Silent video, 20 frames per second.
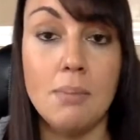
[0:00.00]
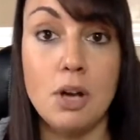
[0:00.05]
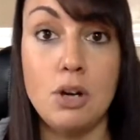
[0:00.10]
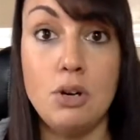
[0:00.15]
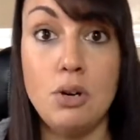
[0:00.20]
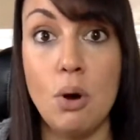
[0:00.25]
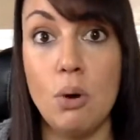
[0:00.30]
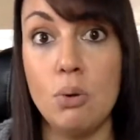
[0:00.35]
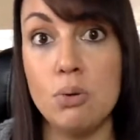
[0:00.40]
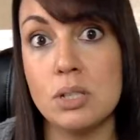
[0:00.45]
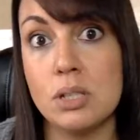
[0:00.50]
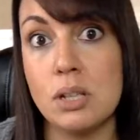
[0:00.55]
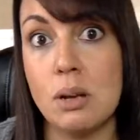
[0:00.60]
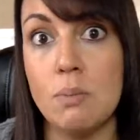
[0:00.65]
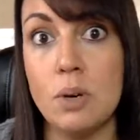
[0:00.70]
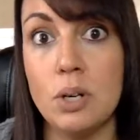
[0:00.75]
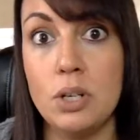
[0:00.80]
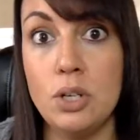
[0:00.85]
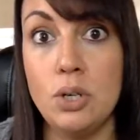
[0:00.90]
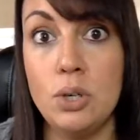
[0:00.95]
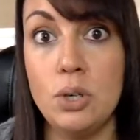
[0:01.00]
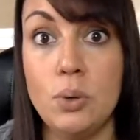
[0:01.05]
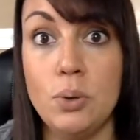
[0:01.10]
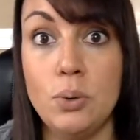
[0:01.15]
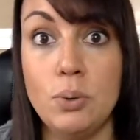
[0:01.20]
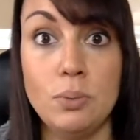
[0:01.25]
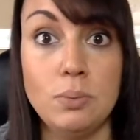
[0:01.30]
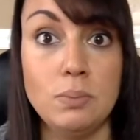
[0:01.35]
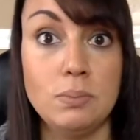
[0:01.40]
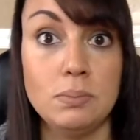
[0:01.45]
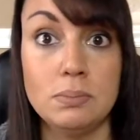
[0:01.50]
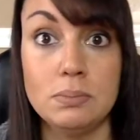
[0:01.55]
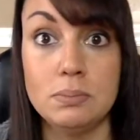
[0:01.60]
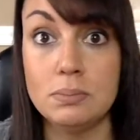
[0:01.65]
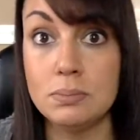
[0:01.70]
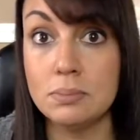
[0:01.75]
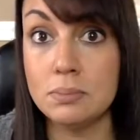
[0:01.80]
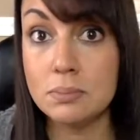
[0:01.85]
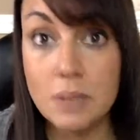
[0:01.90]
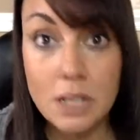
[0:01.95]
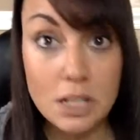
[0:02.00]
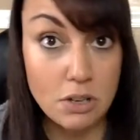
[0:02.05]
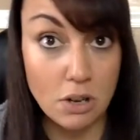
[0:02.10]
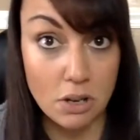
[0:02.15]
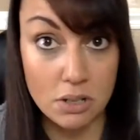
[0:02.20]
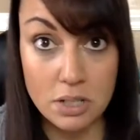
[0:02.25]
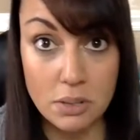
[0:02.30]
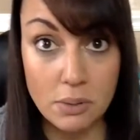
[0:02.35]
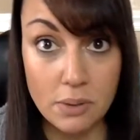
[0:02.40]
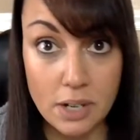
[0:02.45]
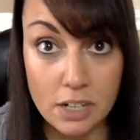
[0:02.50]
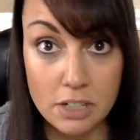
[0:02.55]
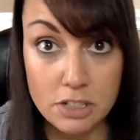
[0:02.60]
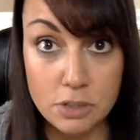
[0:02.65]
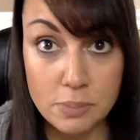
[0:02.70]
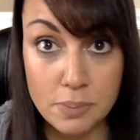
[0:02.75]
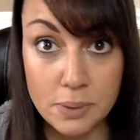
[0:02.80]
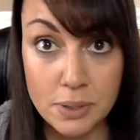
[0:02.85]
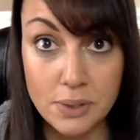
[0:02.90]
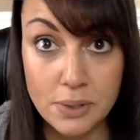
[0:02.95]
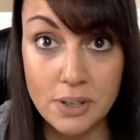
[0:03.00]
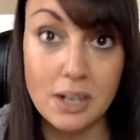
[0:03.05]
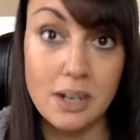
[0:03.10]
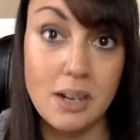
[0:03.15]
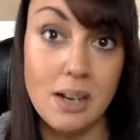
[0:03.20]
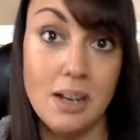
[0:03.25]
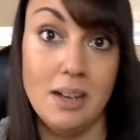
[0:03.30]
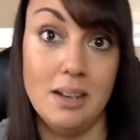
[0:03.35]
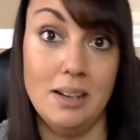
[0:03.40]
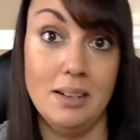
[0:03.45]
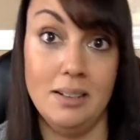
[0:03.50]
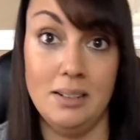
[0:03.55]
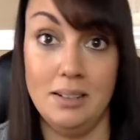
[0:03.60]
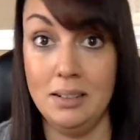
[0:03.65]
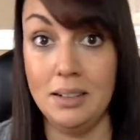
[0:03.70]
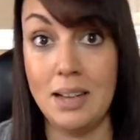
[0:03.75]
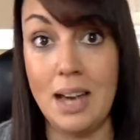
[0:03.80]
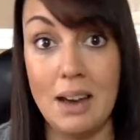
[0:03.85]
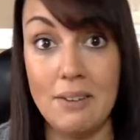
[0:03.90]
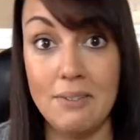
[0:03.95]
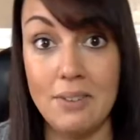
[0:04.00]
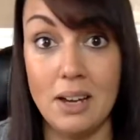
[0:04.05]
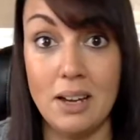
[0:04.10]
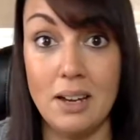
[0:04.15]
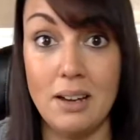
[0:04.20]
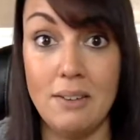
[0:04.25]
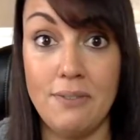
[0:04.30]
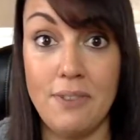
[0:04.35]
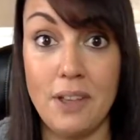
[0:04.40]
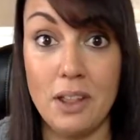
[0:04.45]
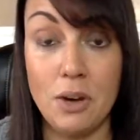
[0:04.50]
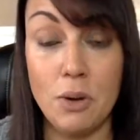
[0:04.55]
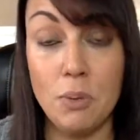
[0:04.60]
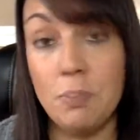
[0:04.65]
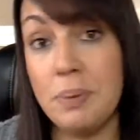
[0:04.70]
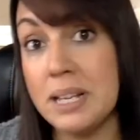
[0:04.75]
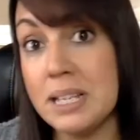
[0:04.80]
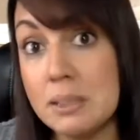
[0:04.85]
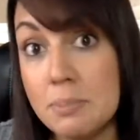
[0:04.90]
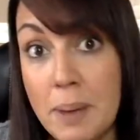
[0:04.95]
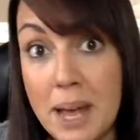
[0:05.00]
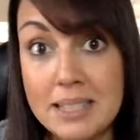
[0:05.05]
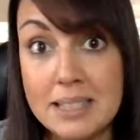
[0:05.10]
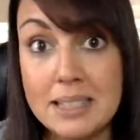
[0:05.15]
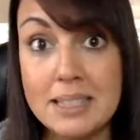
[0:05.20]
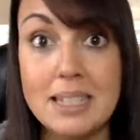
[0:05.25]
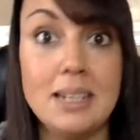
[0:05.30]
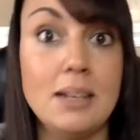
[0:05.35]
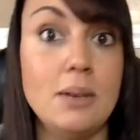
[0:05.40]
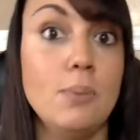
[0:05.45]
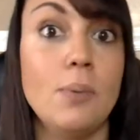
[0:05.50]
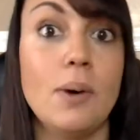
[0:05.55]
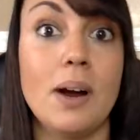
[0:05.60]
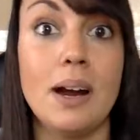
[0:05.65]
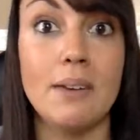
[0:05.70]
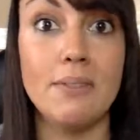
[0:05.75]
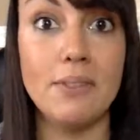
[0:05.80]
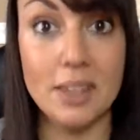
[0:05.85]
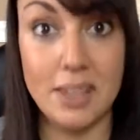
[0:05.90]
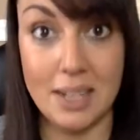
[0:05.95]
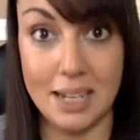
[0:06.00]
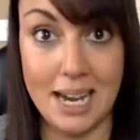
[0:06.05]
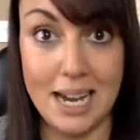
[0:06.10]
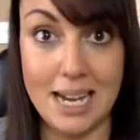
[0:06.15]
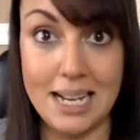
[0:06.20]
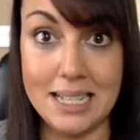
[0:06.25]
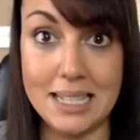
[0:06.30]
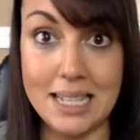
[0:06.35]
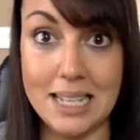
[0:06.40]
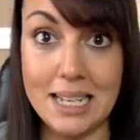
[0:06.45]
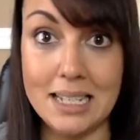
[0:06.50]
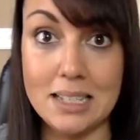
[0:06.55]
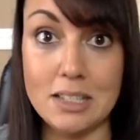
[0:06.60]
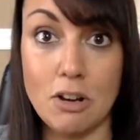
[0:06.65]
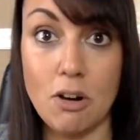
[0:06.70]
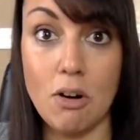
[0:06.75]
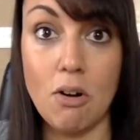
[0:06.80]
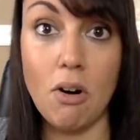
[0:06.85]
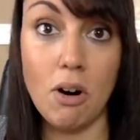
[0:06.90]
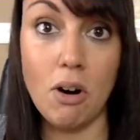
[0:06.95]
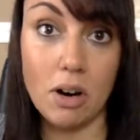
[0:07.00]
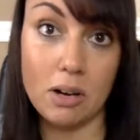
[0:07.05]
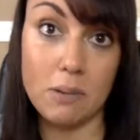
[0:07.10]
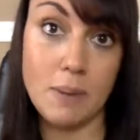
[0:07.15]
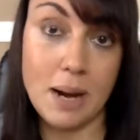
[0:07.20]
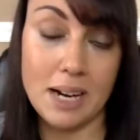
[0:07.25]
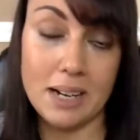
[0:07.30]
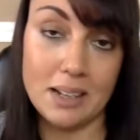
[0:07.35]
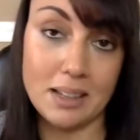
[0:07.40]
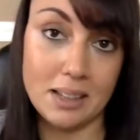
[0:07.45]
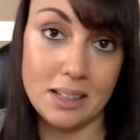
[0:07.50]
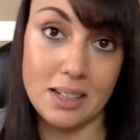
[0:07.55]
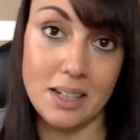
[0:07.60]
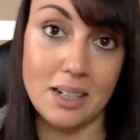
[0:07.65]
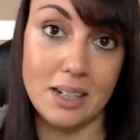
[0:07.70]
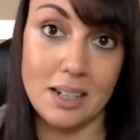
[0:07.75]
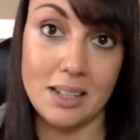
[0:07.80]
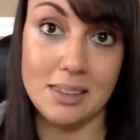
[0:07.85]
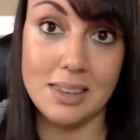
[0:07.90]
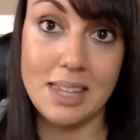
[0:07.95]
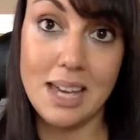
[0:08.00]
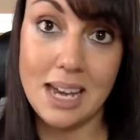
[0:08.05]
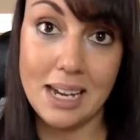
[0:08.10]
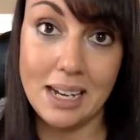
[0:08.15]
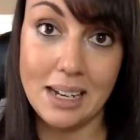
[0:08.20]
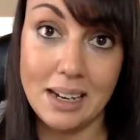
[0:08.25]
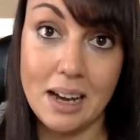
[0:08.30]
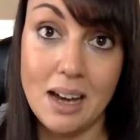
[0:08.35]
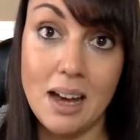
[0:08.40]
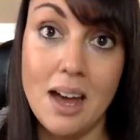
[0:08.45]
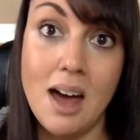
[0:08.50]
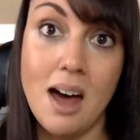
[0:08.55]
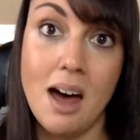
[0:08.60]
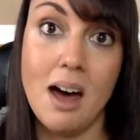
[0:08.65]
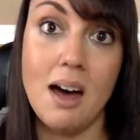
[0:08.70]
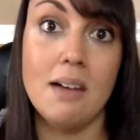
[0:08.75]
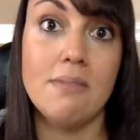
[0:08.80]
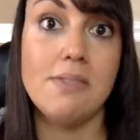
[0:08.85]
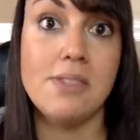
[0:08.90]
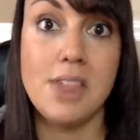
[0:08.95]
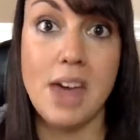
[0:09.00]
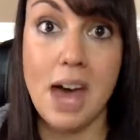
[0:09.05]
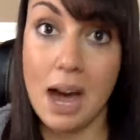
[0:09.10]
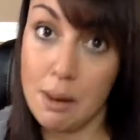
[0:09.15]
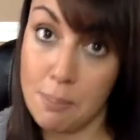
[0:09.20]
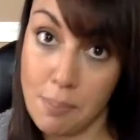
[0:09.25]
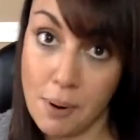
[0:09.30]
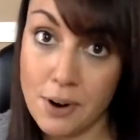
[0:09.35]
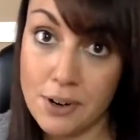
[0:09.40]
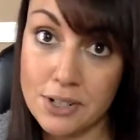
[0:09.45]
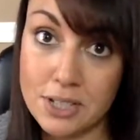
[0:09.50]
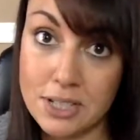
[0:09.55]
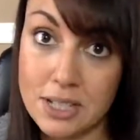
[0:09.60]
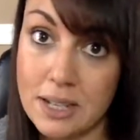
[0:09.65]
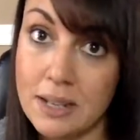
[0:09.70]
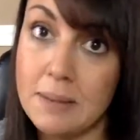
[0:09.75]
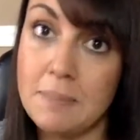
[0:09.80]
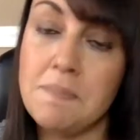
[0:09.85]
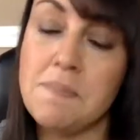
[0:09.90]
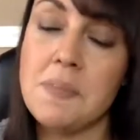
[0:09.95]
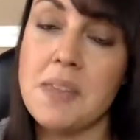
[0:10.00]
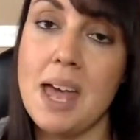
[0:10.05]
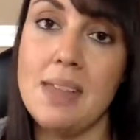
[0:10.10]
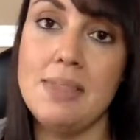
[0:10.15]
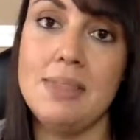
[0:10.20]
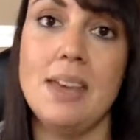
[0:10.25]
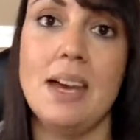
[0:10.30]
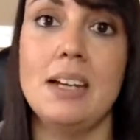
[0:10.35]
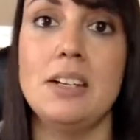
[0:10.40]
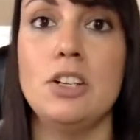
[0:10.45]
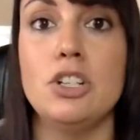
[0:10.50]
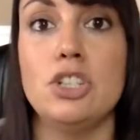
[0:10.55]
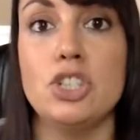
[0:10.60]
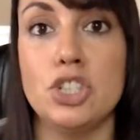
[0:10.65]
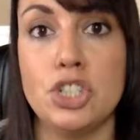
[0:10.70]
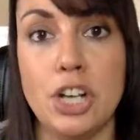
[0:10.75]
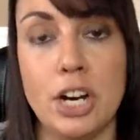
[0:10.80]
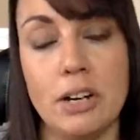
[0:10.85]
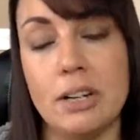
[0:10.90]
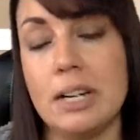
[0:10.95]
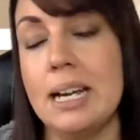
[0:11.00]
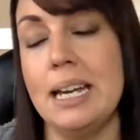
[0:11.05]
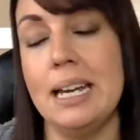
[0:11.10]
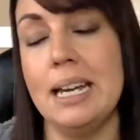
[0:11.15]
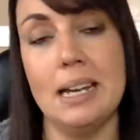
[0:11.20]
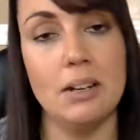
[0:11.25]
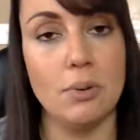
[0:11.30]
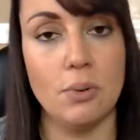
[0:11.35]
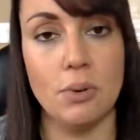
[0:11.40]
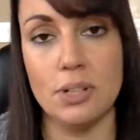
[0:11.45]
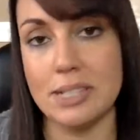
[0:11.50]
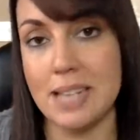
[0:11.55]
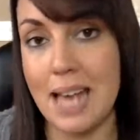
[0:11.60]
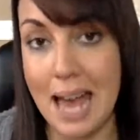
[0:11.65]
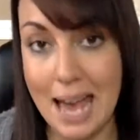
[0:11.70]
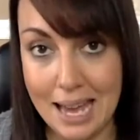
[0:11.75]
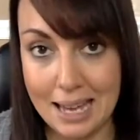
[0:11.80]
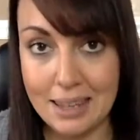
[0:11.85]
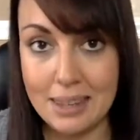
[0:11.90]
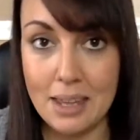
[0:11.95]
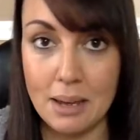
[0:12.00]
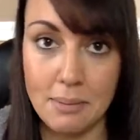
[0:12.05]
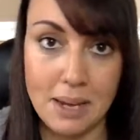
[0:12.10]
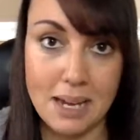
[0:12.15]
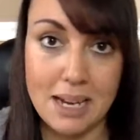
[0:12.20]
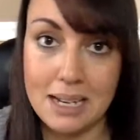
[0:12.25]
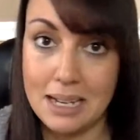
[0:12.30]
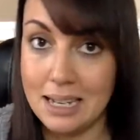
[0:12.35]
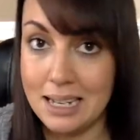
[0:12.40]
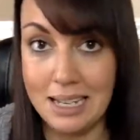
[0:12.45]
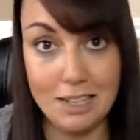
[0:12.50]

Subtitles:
Know someone who is also an entrepreneur, have a fellow biz bestie, whatever the case is, they're automatically going to think of that person and then share it and or tag them in it.